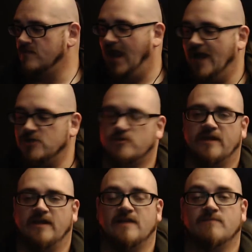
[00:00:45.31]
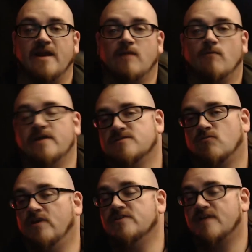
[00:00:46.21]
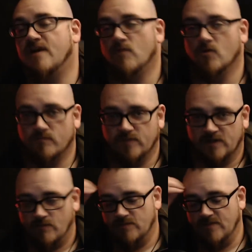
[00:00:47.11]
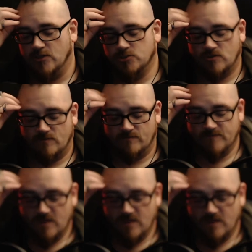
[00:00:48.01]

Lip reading: actually, in many ways, the reason I wrote Become the Maelstrom.